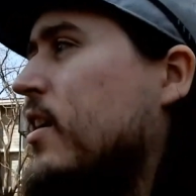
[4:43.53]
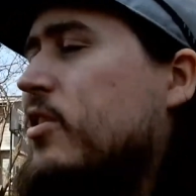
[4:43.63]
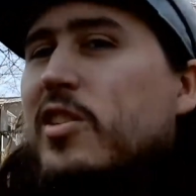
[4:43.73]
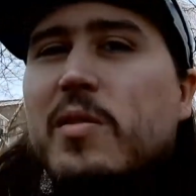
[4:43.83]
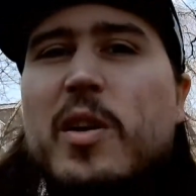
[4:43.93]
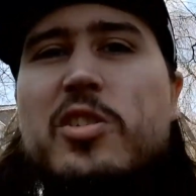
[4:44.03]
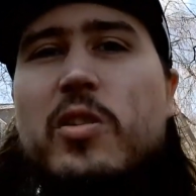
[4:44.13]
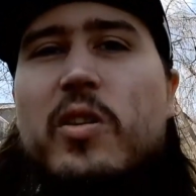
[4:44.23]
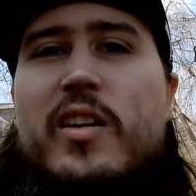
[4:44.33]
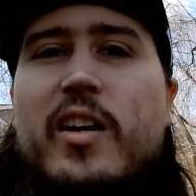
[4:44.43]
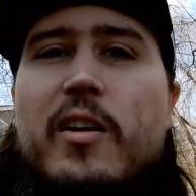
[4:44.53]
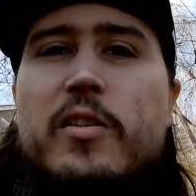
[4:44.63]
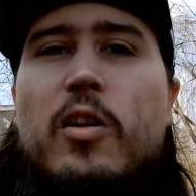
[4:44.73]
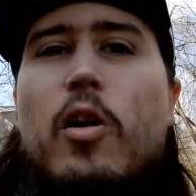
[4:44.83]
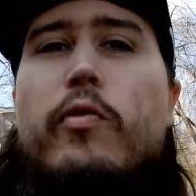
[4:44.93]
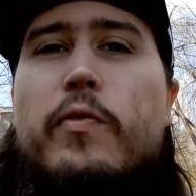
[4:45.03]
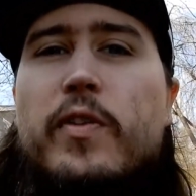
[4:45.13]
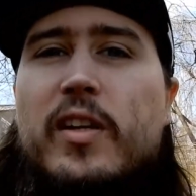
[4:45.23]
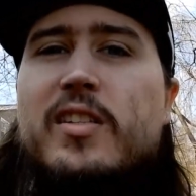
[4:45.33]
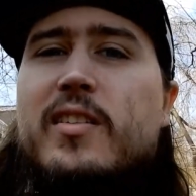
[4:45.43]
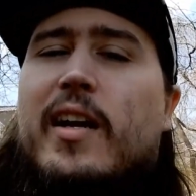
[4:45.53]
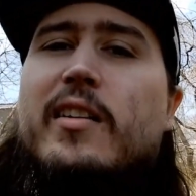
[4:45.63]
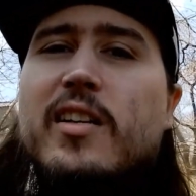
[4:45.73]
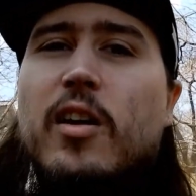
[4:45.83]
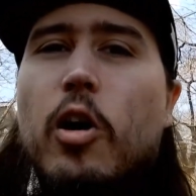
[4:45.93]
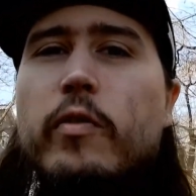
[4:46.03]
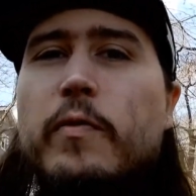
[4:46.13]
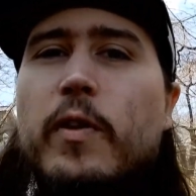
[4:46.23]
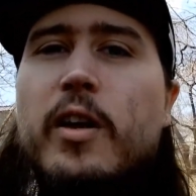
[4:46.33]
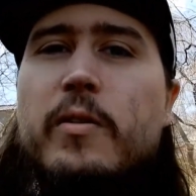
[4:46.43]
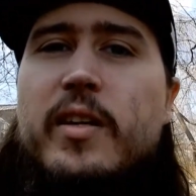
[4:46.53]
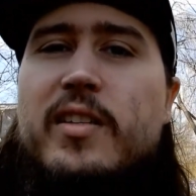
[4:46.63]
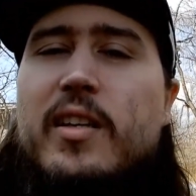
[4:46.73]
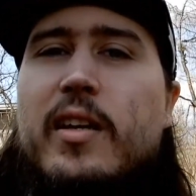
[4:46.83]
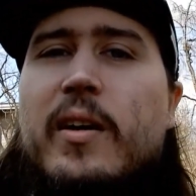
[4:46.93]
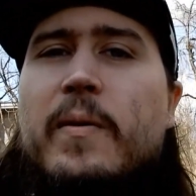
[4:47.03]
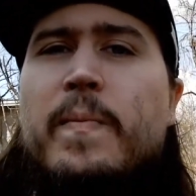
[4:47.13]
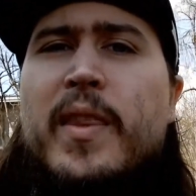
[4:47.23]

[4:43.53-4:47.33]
just to make sure, you don't overfill it, that it's going to overflow into the